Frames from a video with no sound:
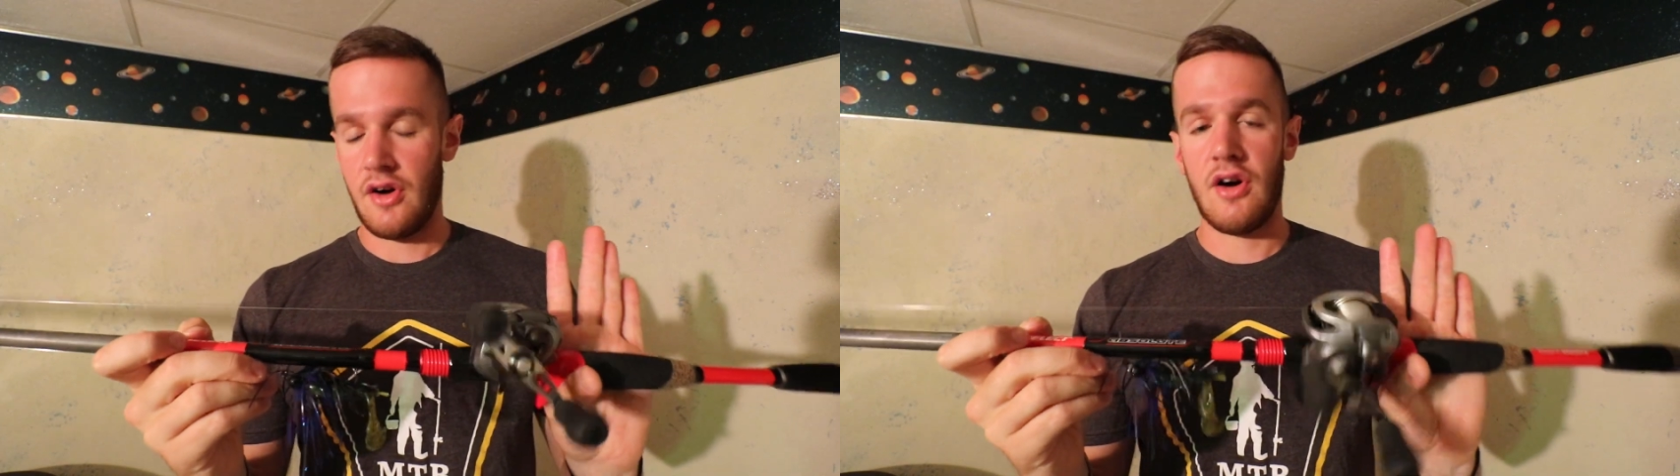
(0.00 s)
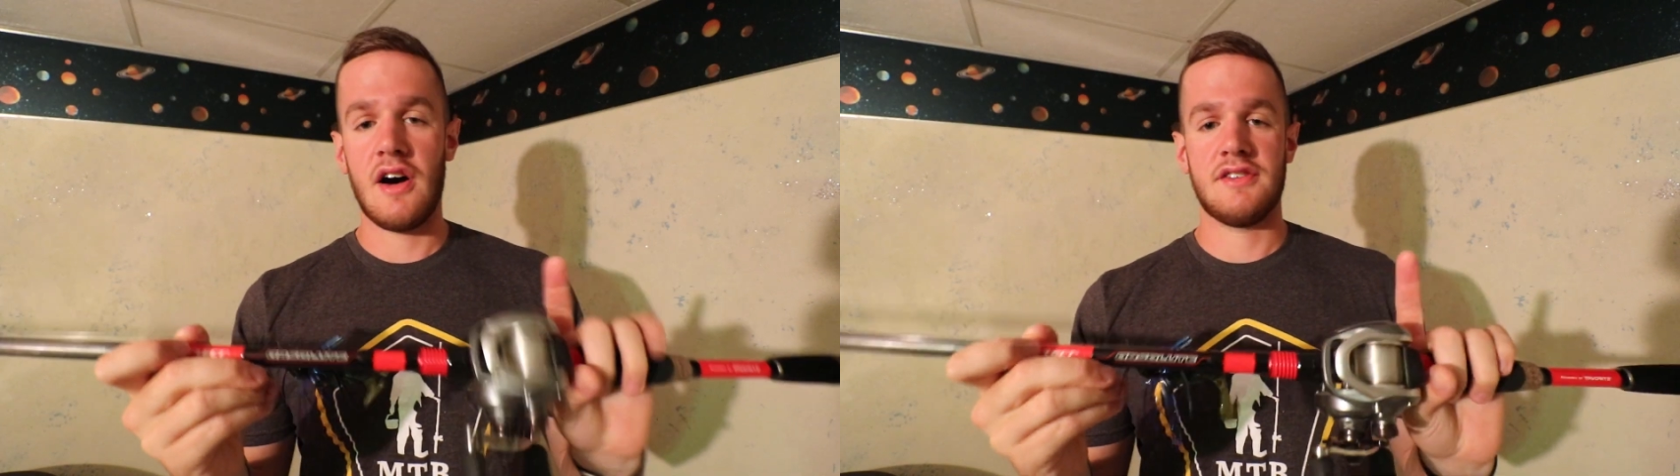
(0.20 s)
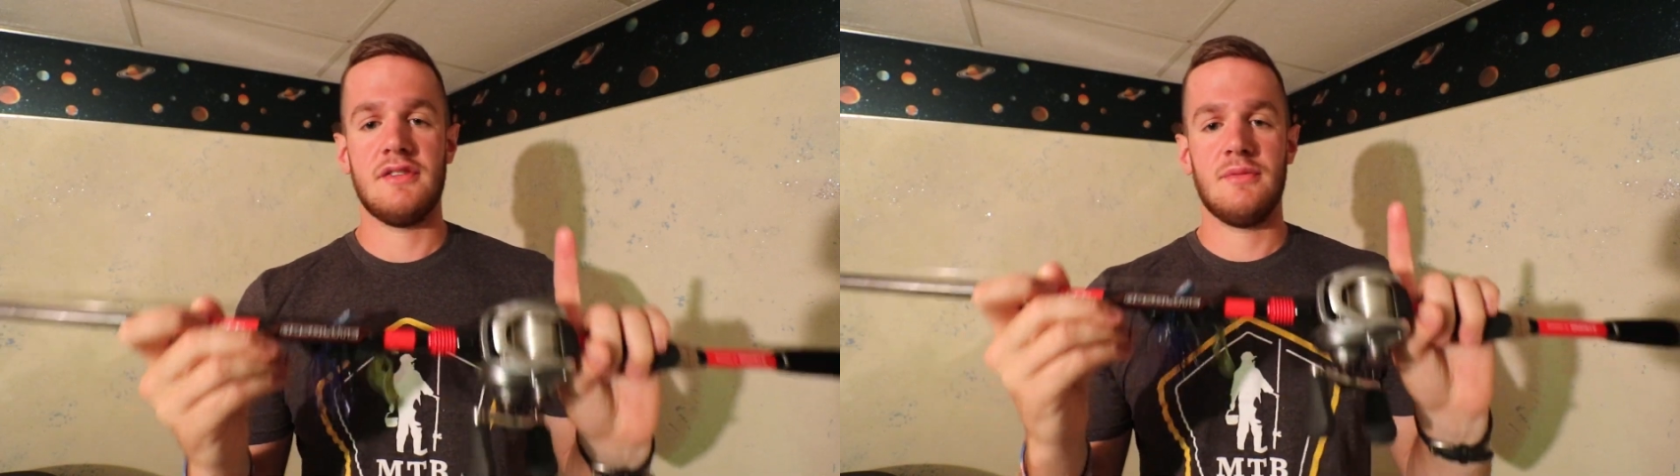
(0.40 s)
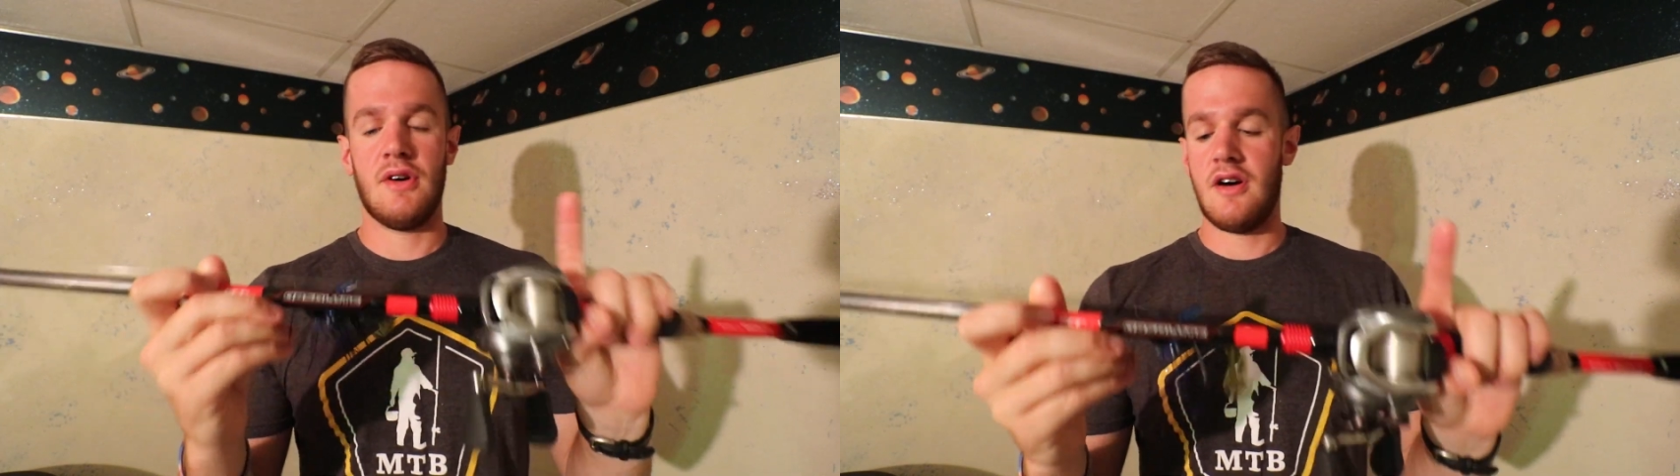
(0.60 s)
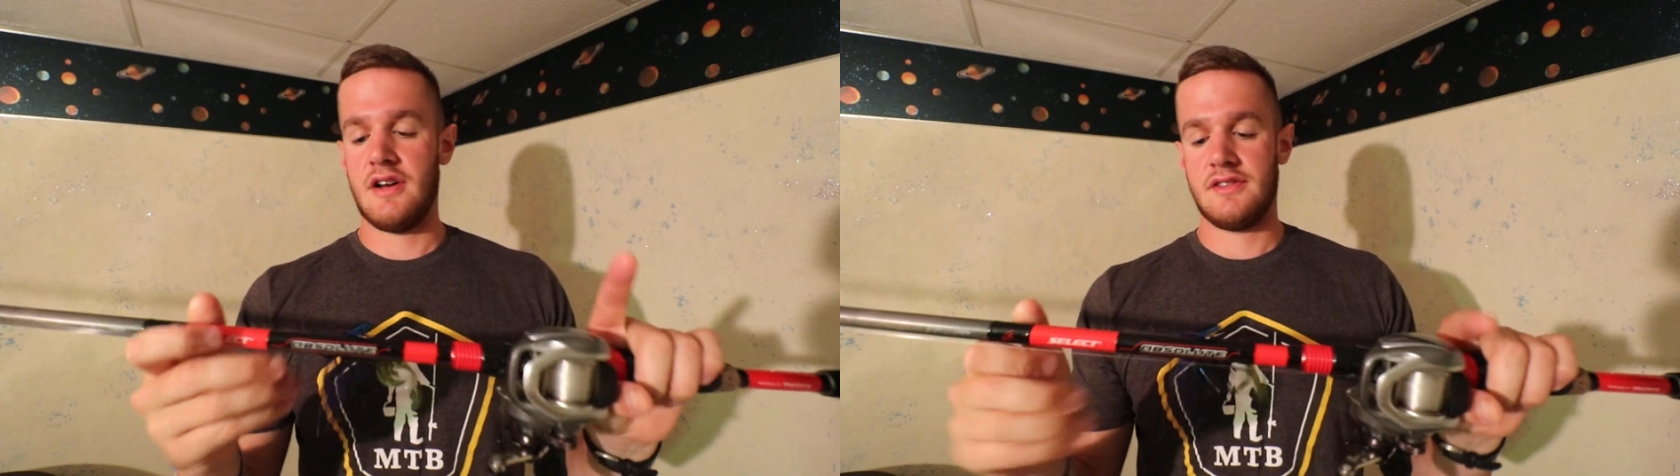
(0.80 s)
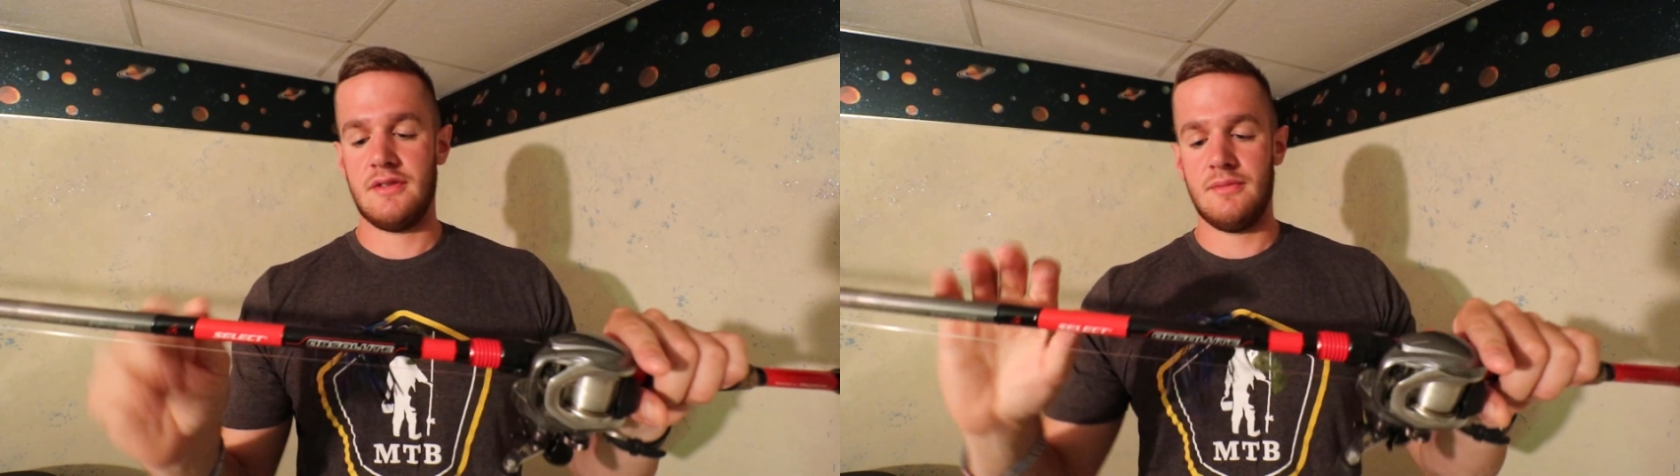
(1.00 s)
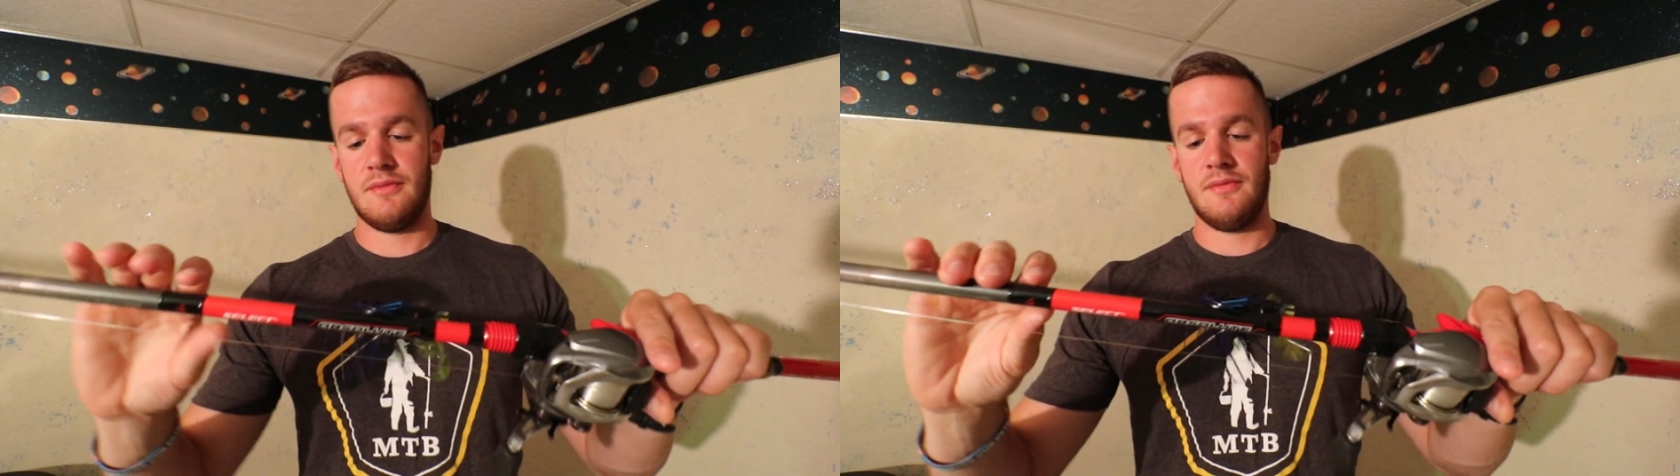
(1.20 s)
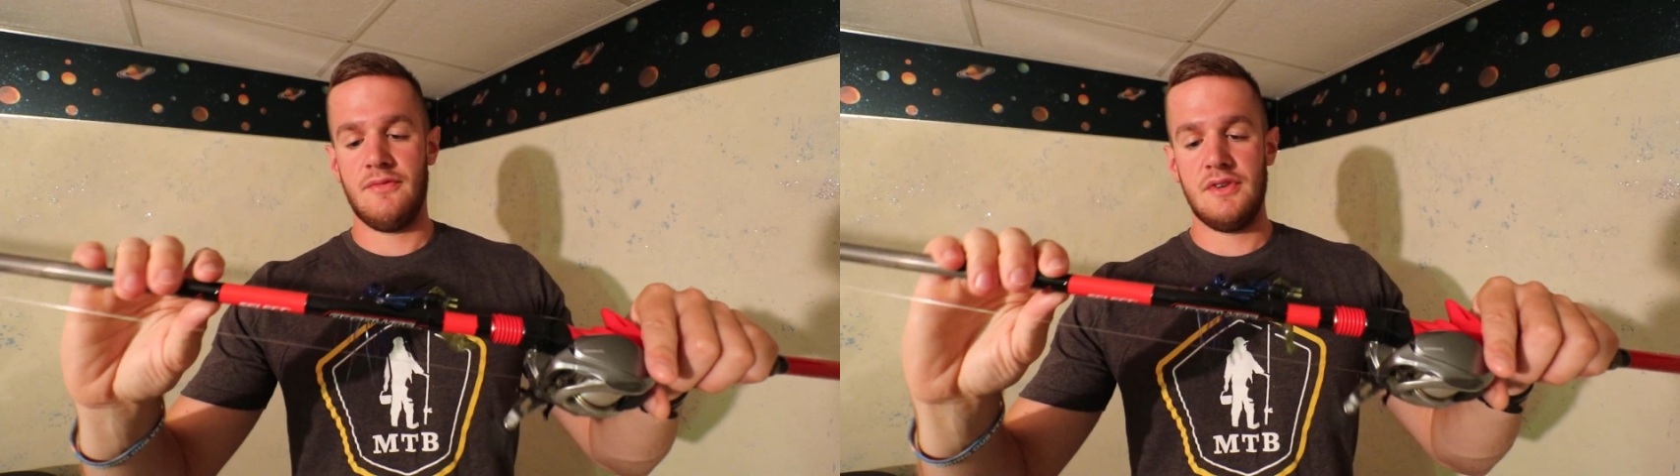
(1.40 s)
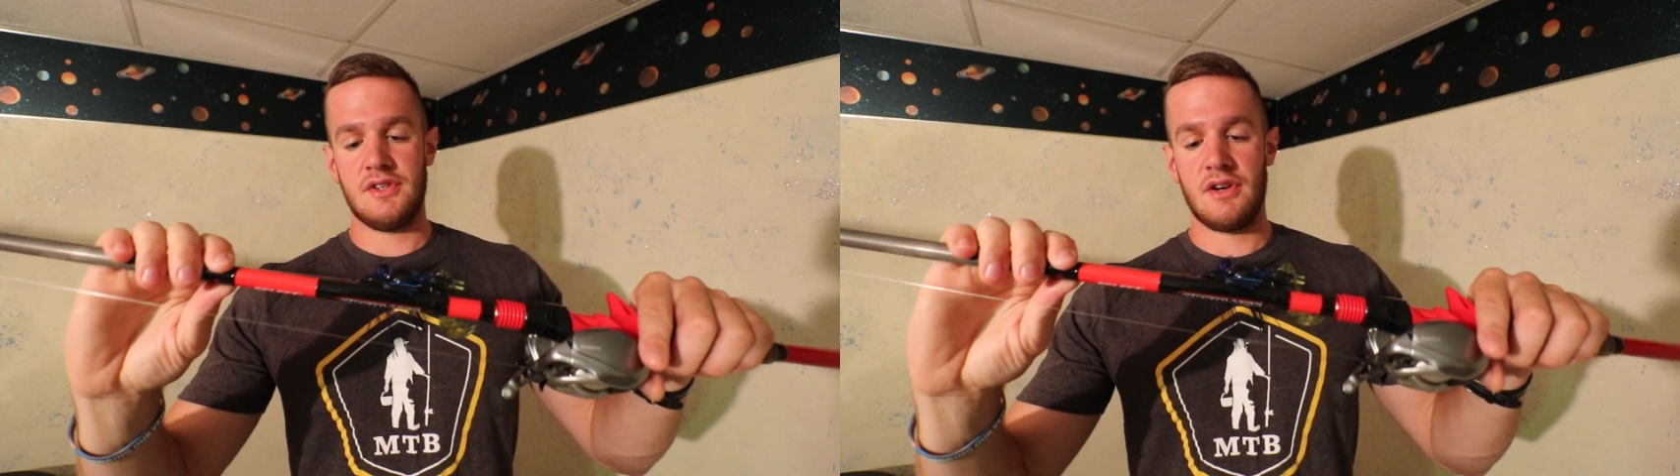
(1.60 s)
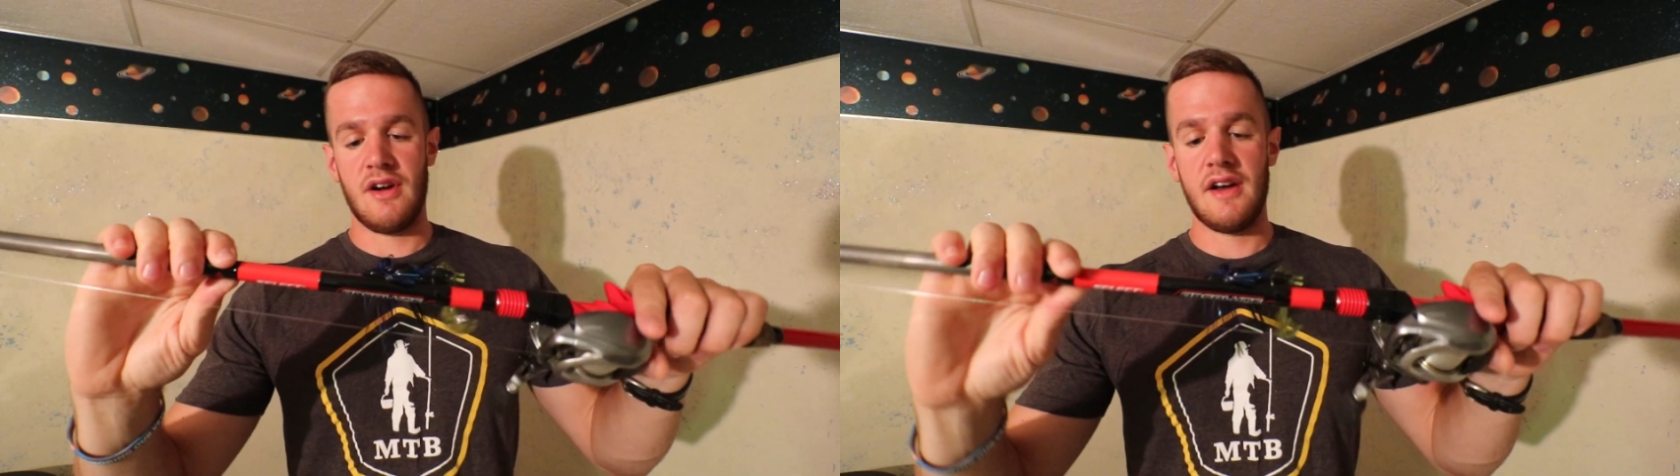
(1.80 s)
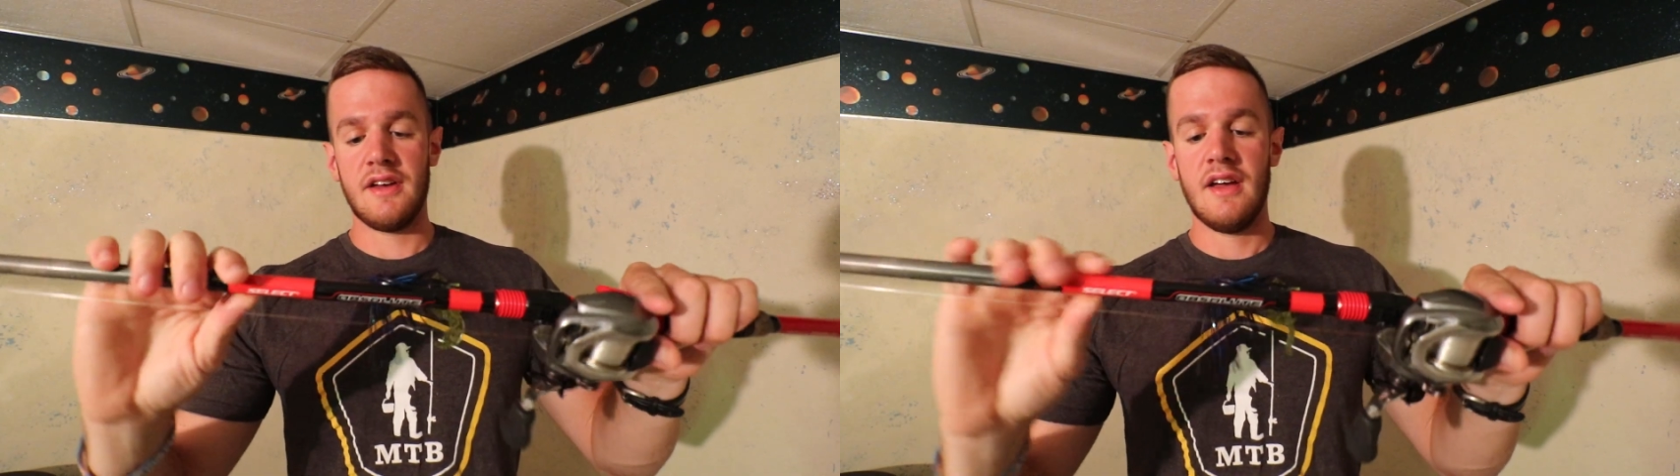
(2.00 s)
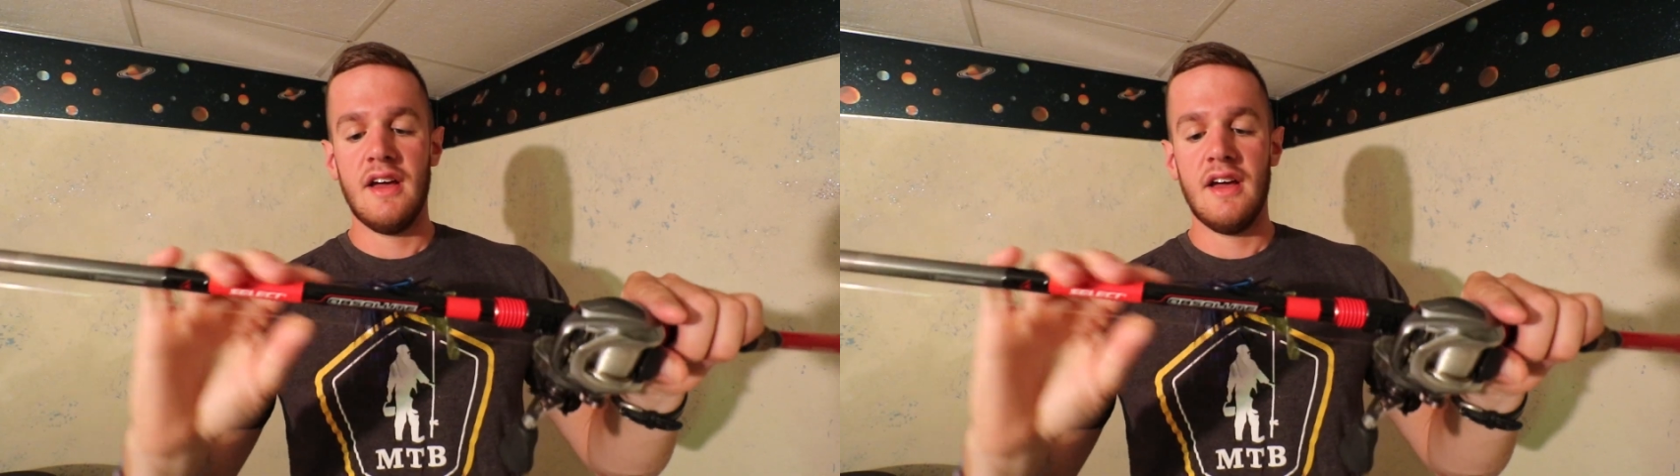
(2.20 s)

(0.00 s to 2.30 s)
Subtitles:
Awesome, awesome fishing rod.